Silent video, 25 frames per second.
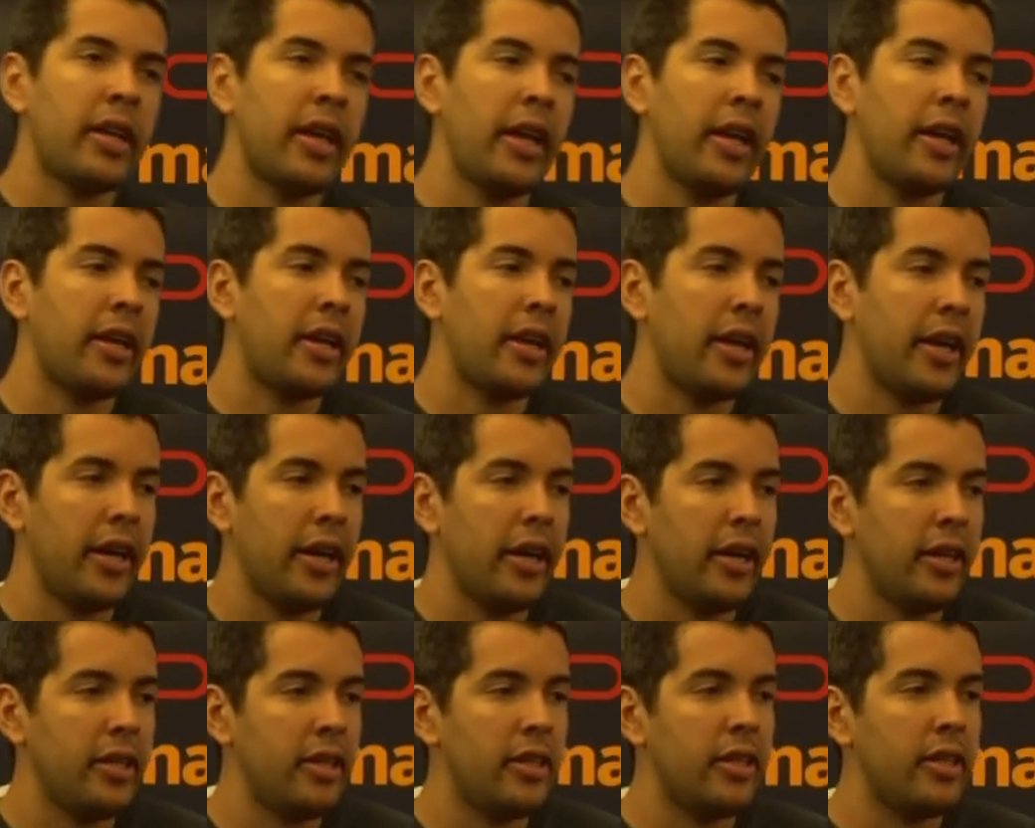can
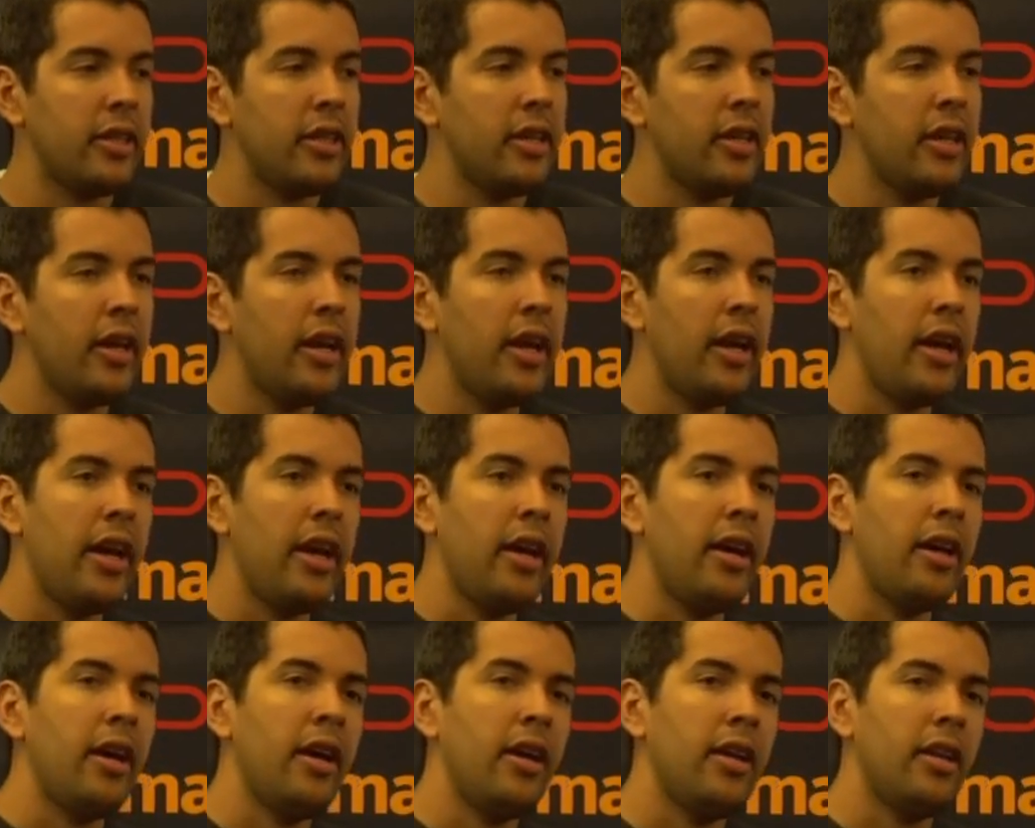care
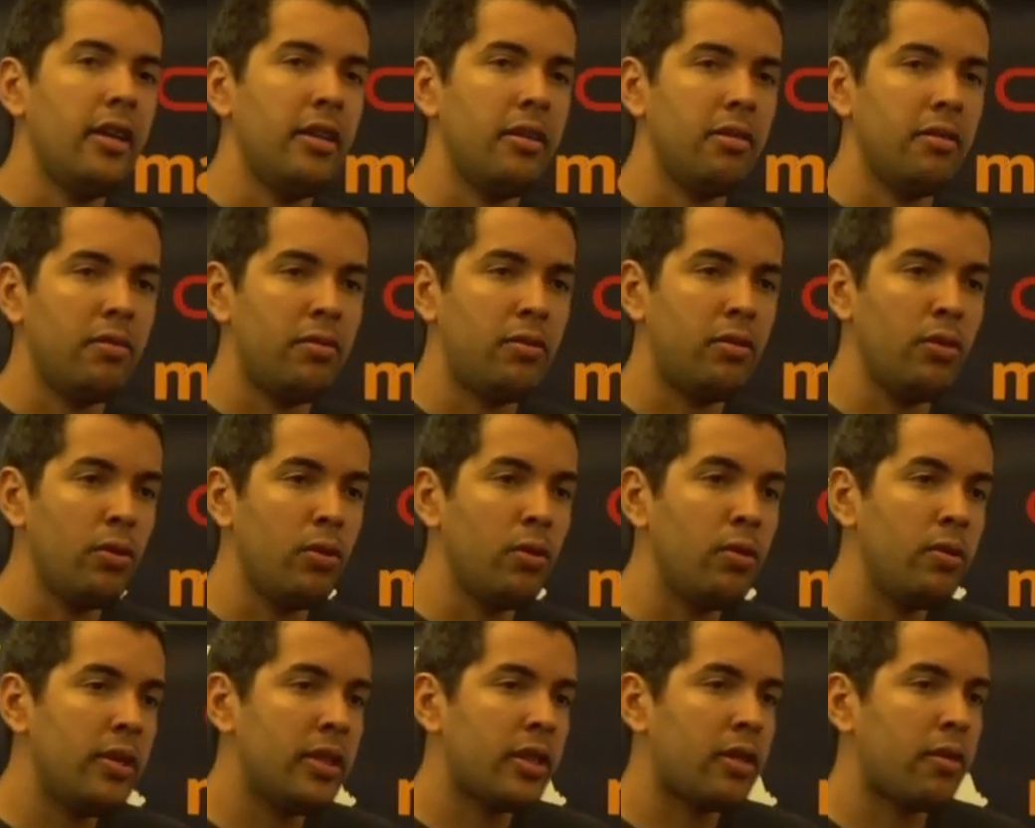to
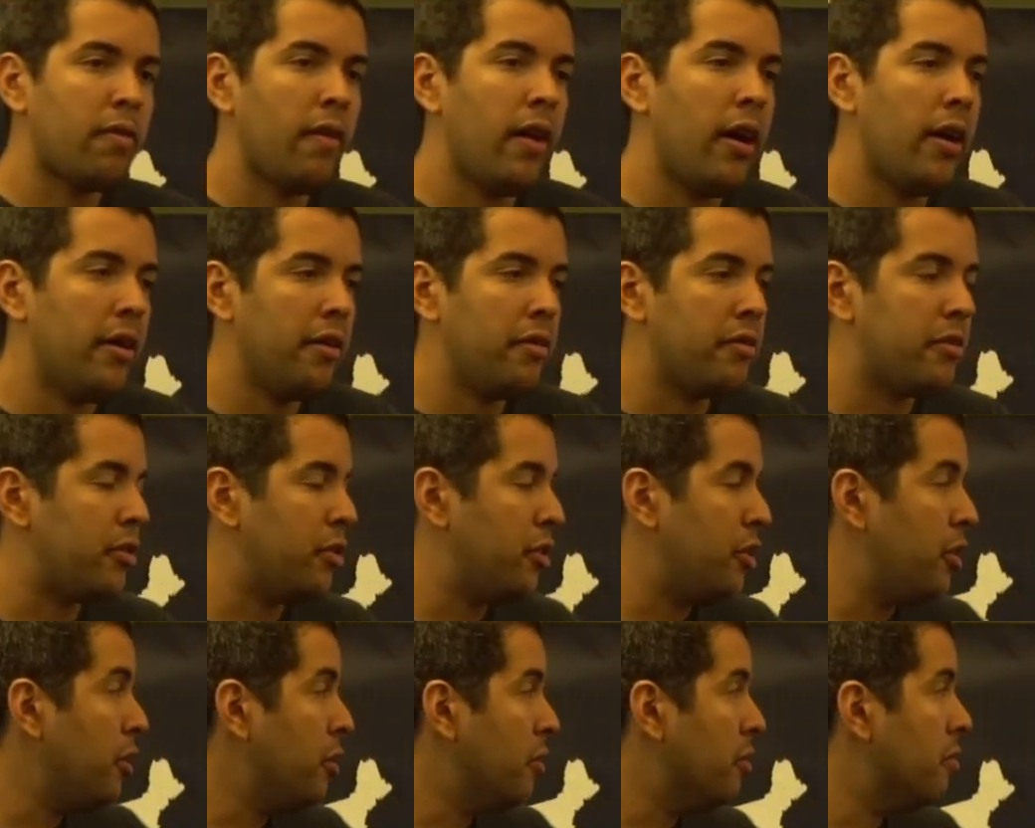do this query to
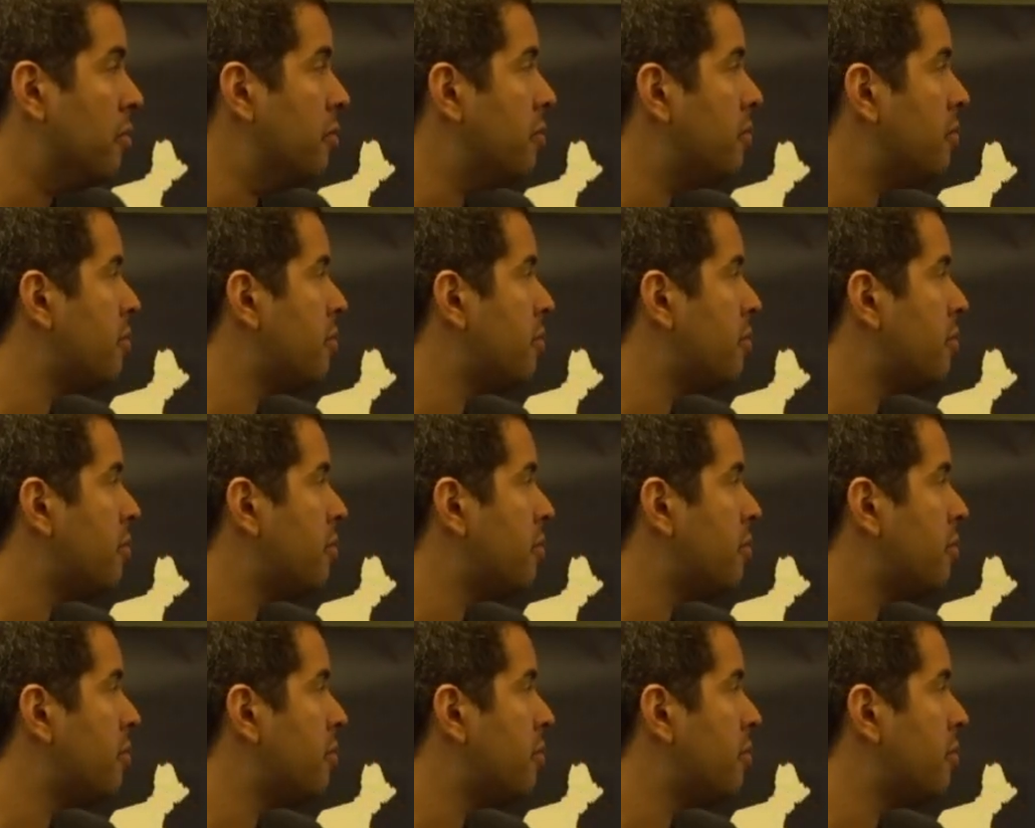you.